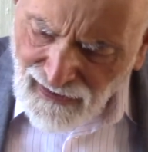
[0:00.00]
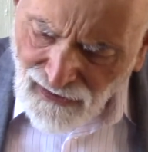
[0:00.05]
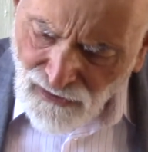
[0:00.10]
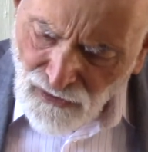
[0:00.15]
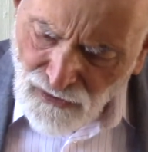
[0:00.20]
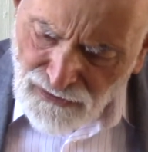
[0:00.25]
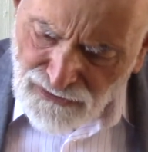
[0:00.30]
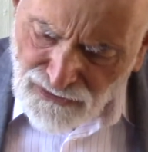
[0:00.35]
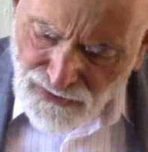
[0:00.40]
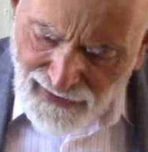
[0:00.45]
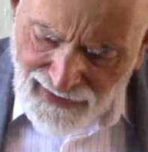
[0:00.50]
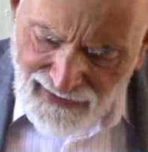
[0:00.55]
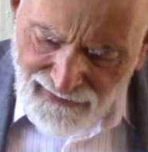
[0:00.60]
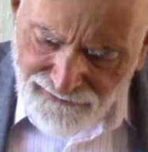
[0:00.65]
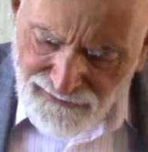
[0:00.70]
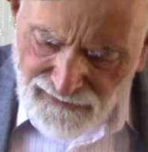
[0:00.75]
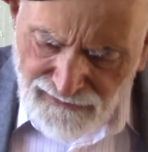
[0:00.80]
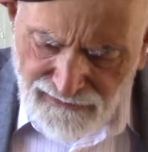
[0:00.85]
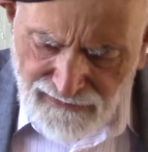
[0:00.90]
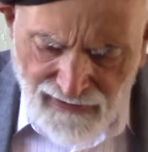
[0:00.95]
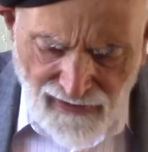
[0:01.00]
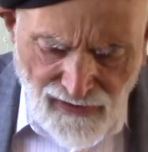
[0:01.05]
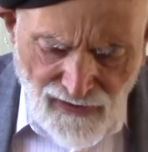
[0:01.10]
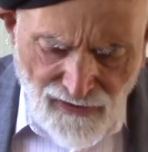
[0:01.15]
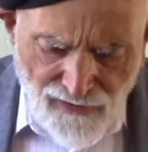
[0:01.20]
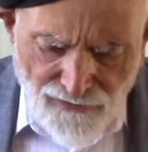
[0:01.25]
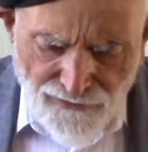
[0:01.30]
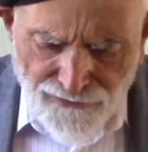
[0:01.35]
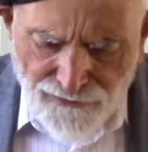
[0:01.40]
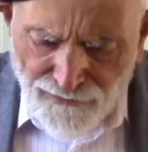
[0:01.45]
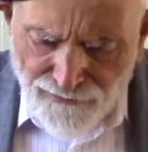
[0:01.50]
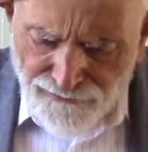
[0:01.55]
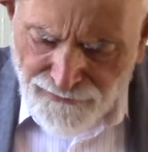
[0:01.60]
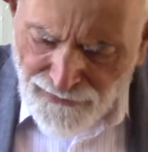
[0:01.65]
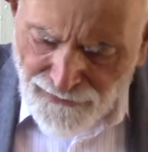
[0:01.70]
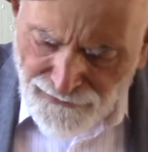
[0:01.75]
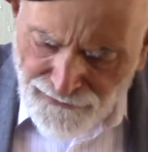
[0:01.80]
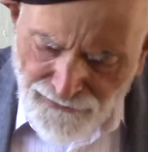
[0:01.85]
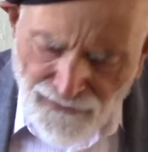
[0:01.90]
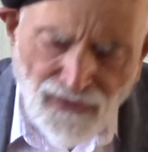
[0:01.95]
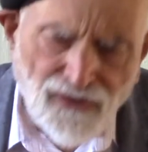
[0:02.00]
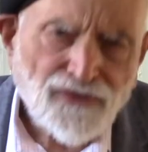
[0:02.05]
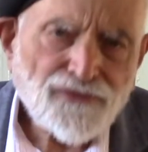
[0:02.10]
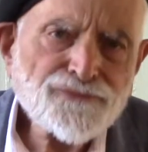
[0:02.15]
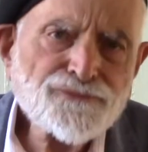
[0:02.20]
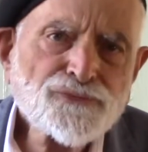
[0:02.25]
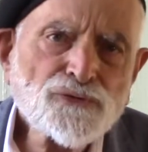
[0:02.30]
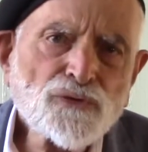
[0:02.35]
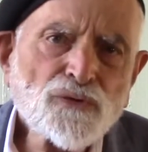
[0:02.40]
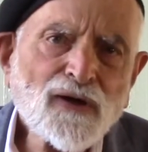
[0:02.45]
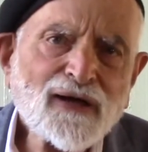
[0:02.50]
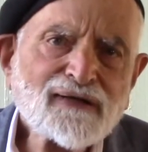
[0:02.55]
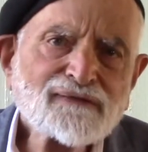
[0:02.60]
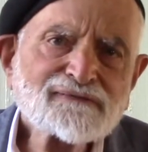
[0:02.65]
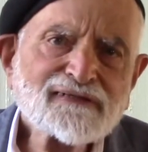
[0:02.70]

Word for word: who traveled th uh, throughout